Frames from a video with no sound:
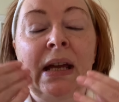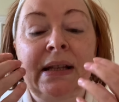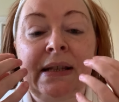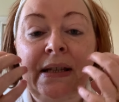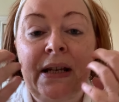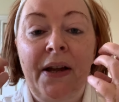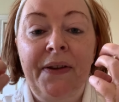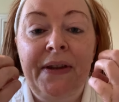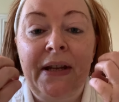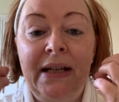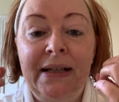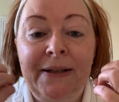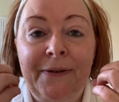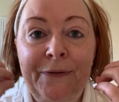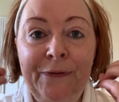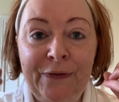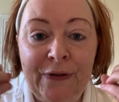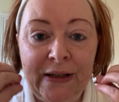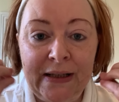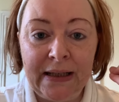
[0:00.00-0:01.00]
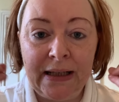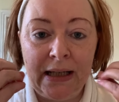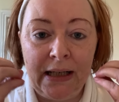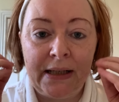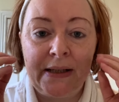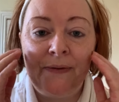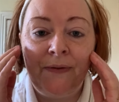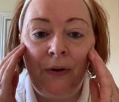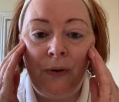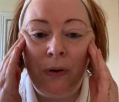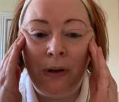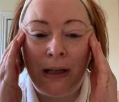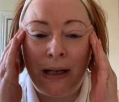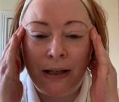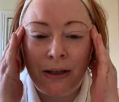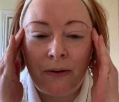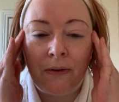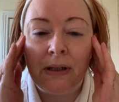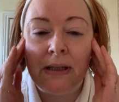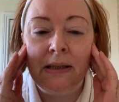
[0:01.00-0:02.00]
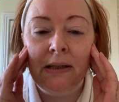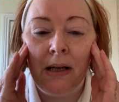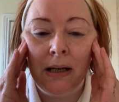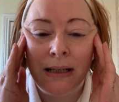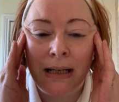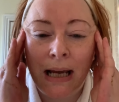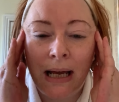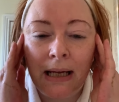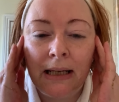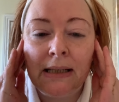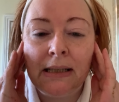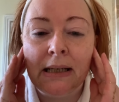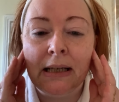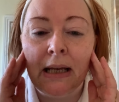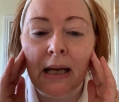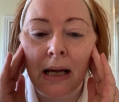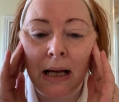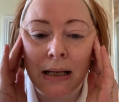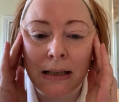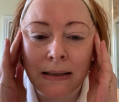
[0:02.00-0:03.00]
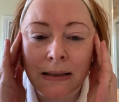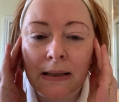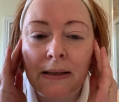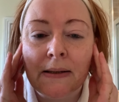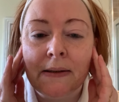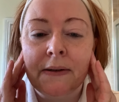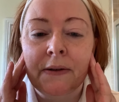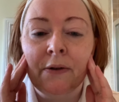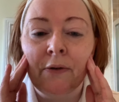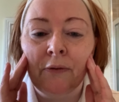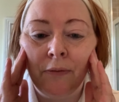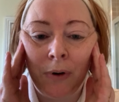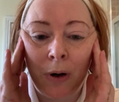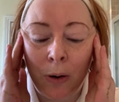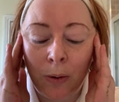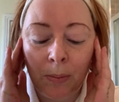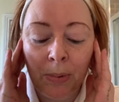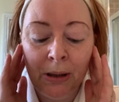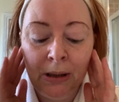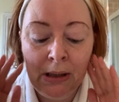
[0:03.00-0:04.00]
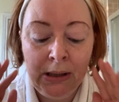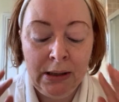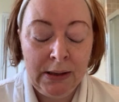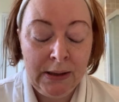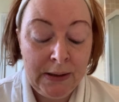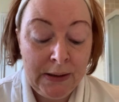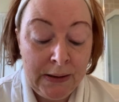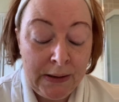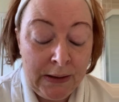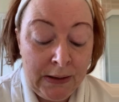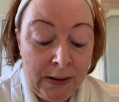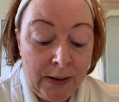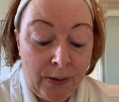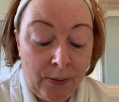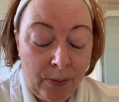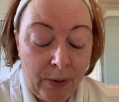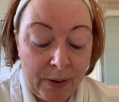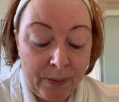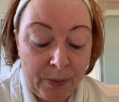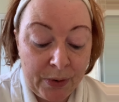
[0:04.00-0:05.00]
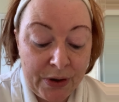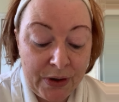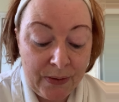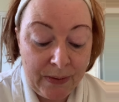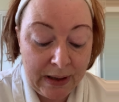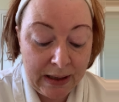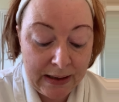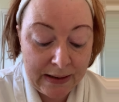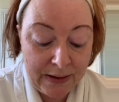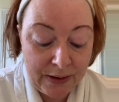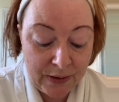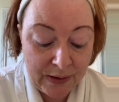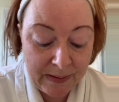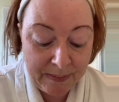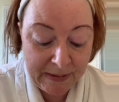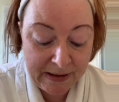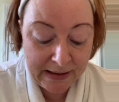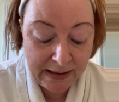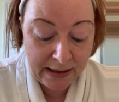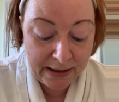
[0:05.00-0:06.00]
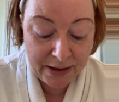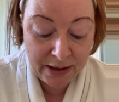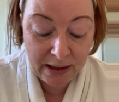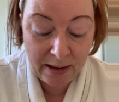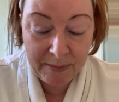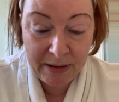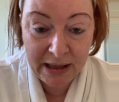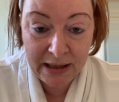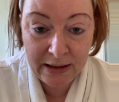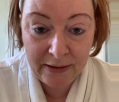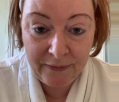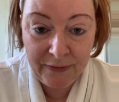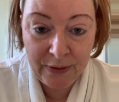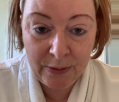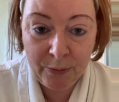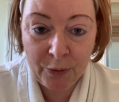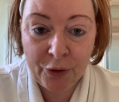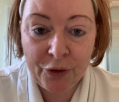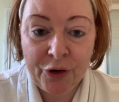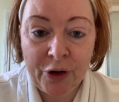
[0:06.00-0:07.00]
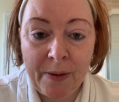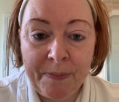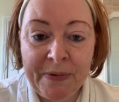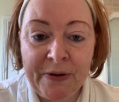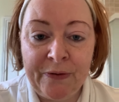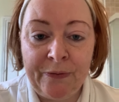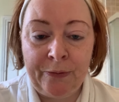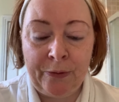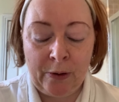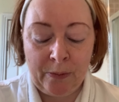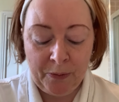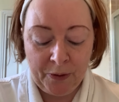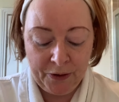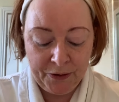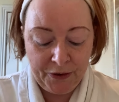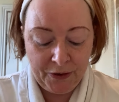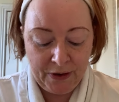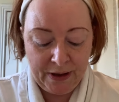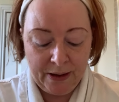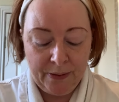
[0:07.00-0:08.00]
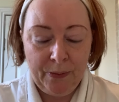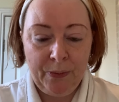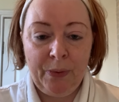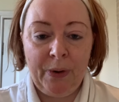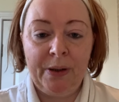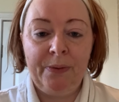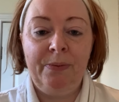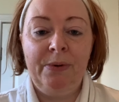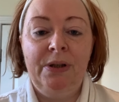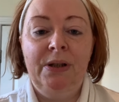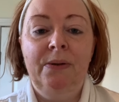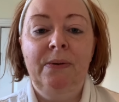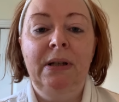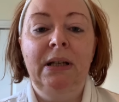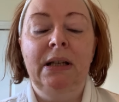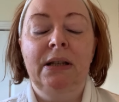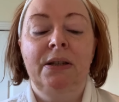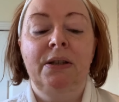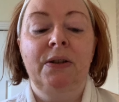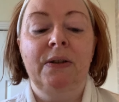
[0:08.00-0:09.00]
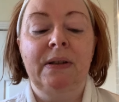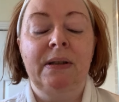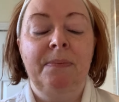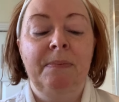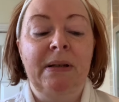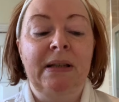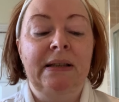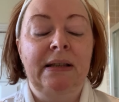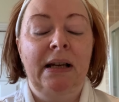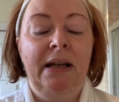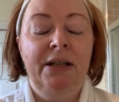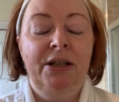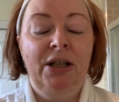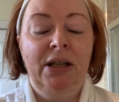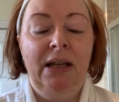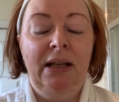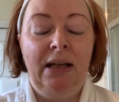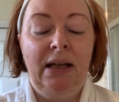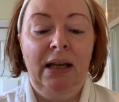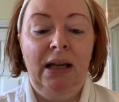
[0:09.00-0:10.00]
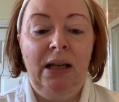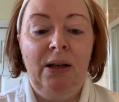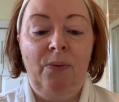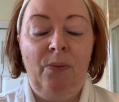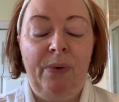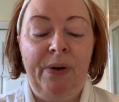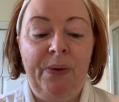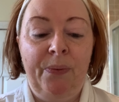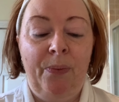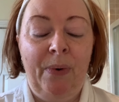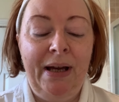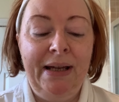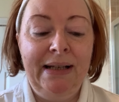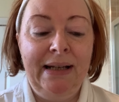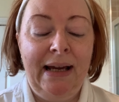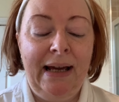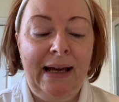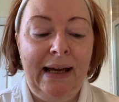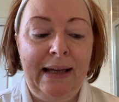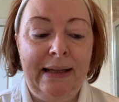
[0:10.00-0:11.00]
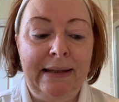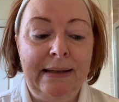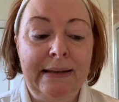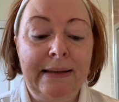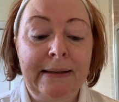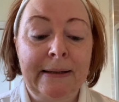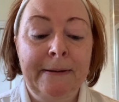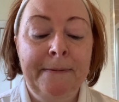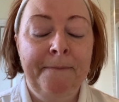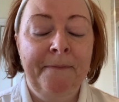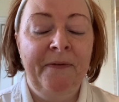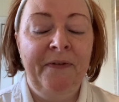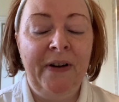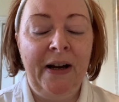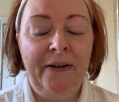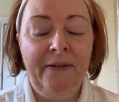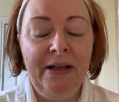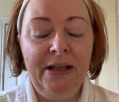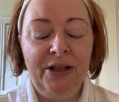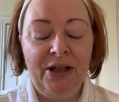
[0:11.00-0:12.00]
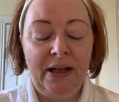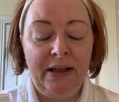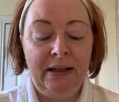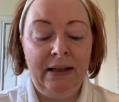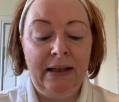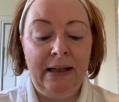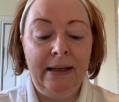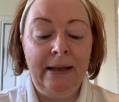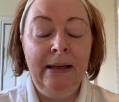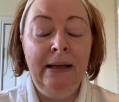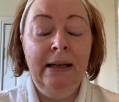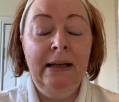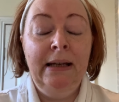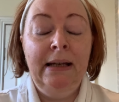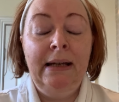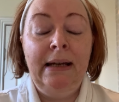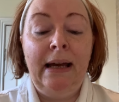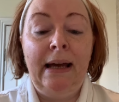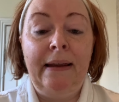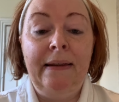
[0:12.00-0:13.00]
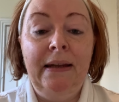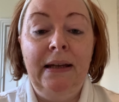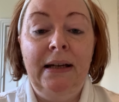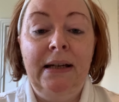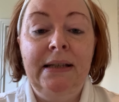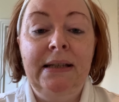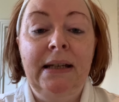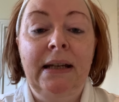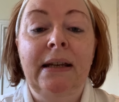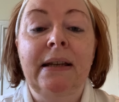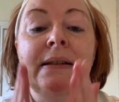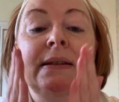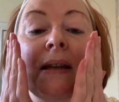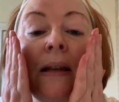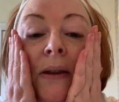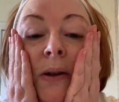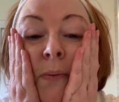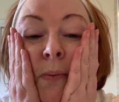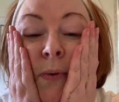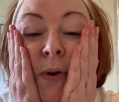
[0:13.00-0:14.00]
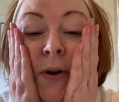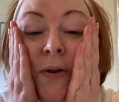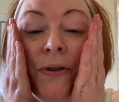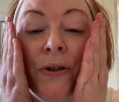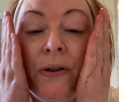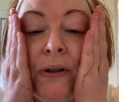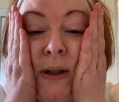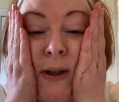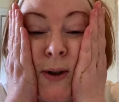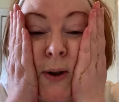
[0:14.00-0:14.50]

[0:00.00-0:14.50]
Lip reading: not that it's a physical exfoliator. It's not acting as a scrub. What we're doing is just massaging. I'm getting a few more drops of warm water now. What we're doing is just massaging it in with wet hands, very gently. And the idea is that the water is